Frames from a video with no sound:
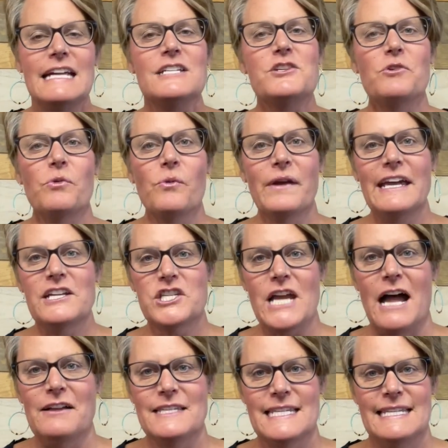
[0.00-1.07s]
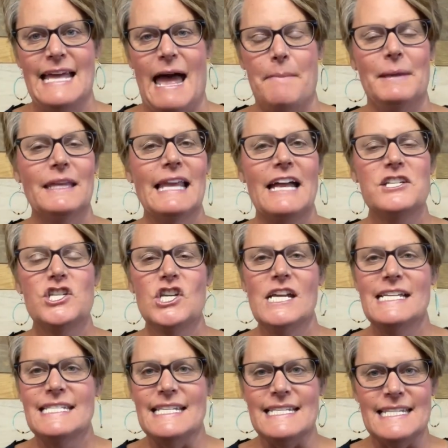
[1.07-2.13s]
to reach out to them and let
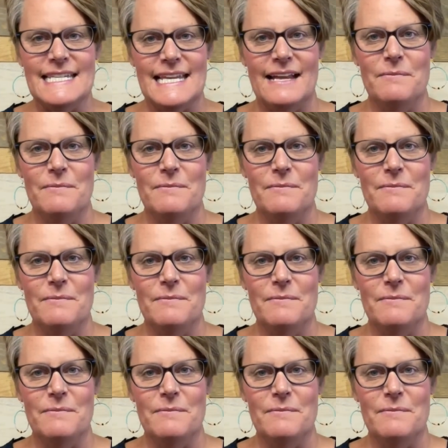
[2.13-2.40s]
Jesus